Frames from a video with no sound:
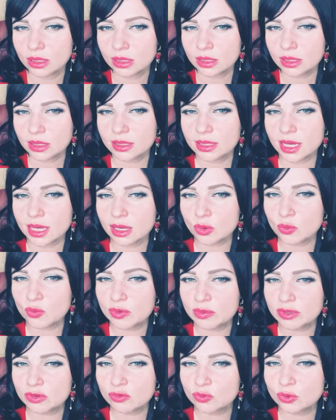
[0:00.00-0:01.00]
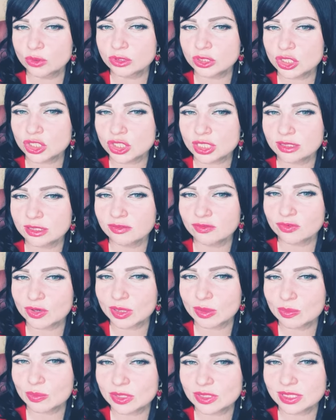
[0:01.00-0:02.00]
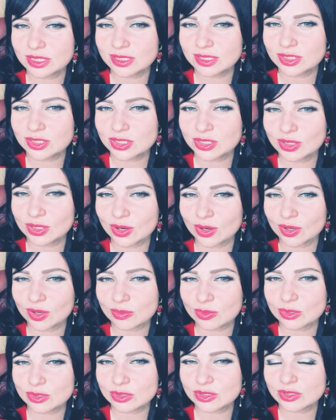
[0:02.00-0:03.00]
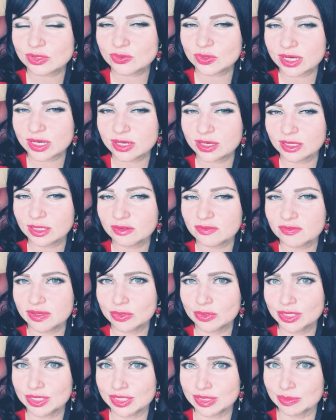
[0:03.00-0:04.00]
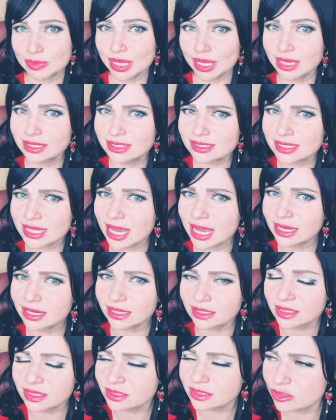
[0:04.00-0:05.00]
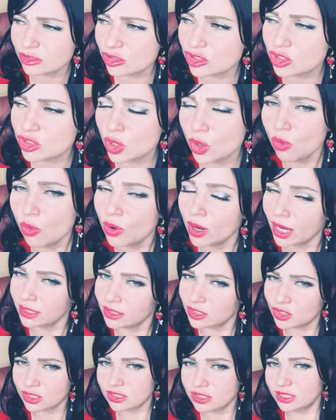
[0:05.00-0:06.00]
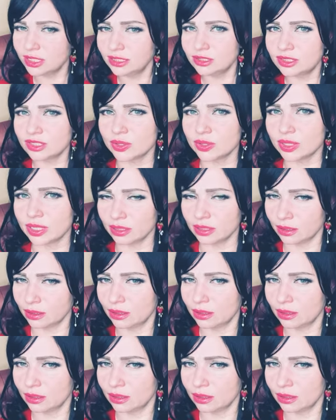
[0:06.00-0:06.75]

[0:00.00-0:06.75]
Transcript: Young women want chivalry, but they still arbor this radical feminism. Exactly, that is so contradictory.